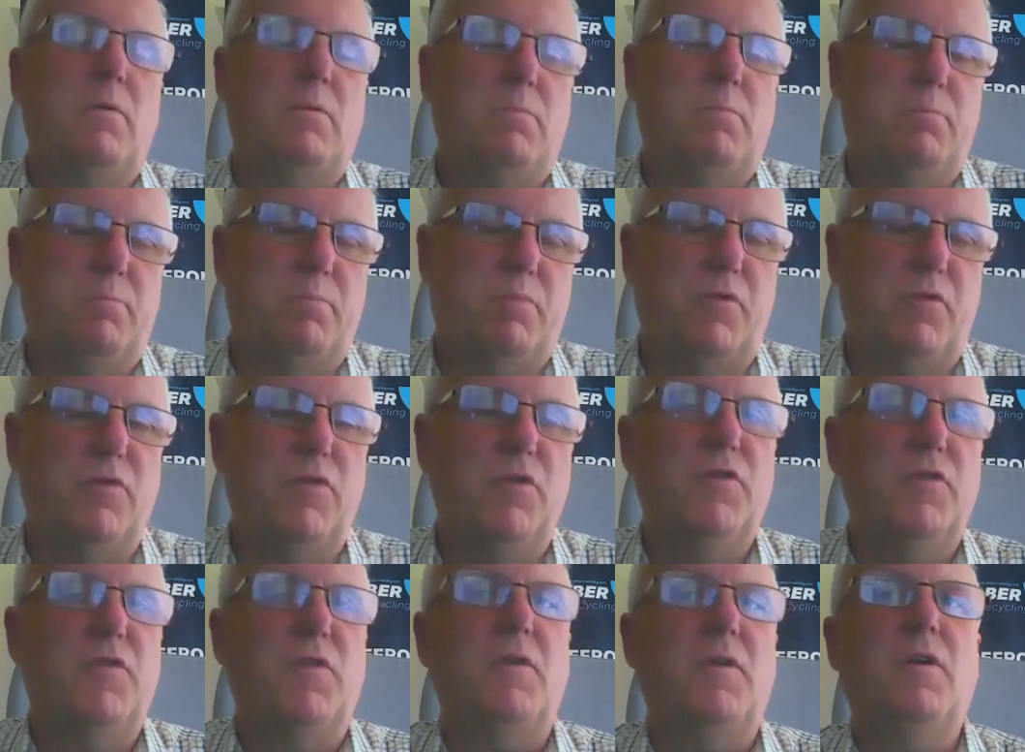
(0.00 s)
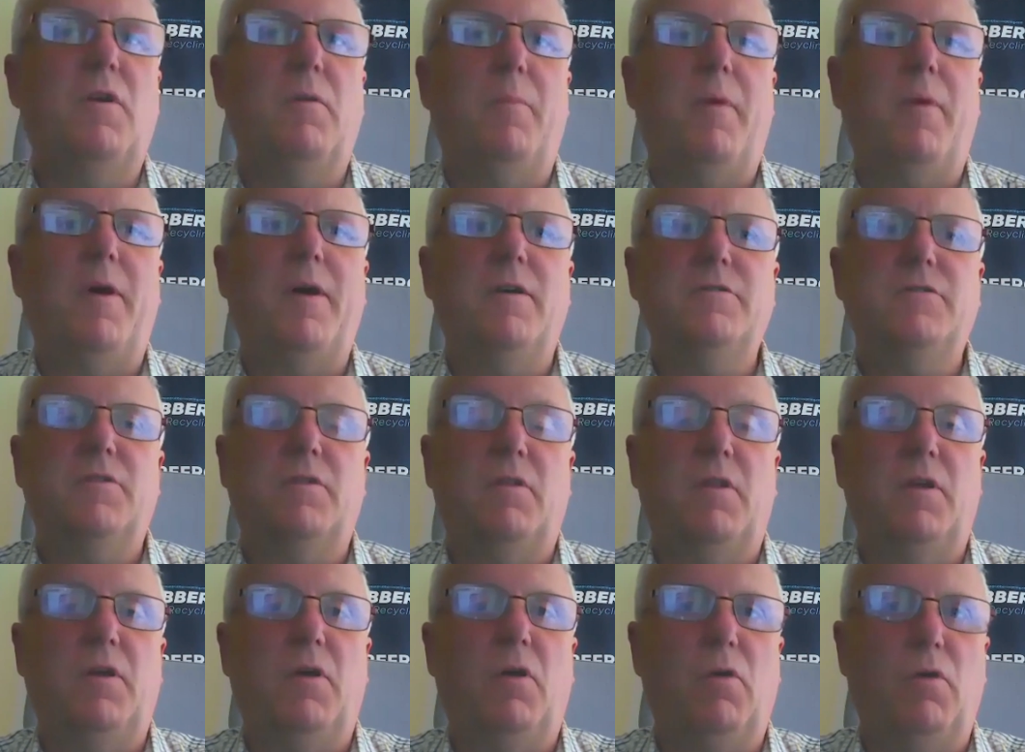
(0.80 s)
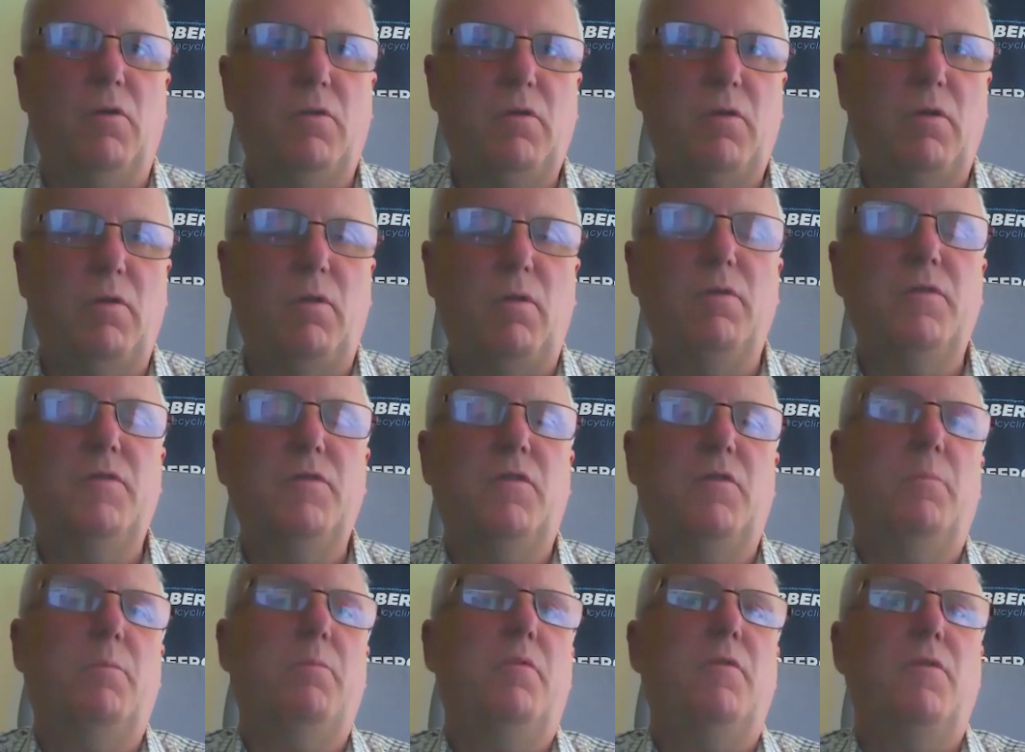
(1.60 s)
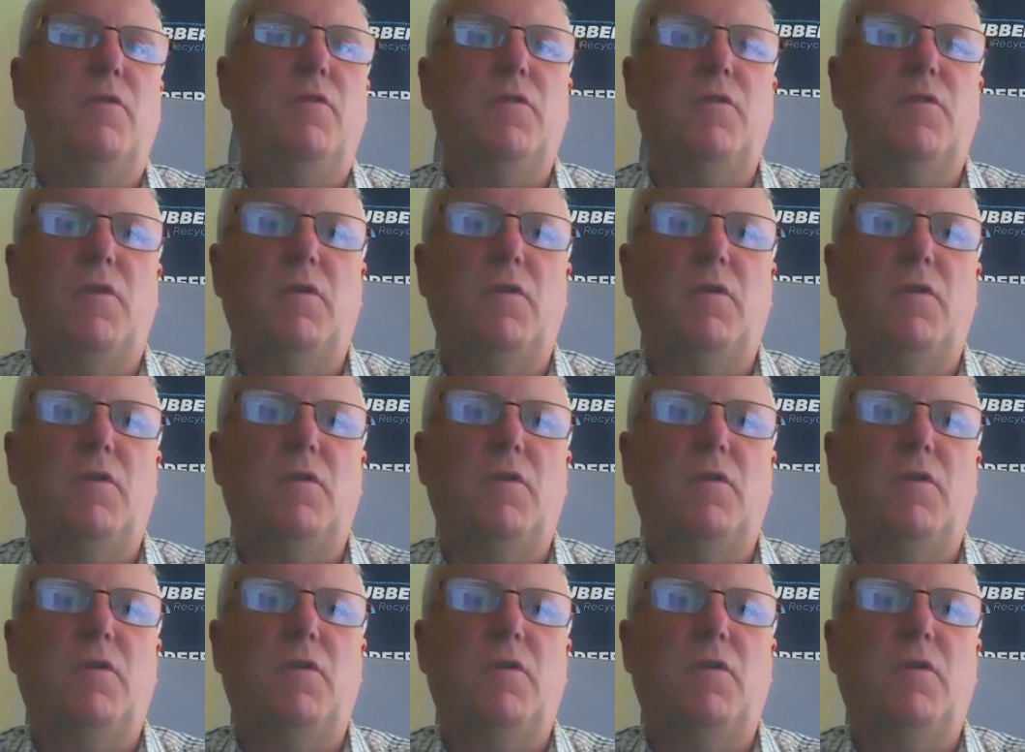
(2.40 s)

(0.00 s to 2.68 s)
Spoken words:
producing commercially or close to producing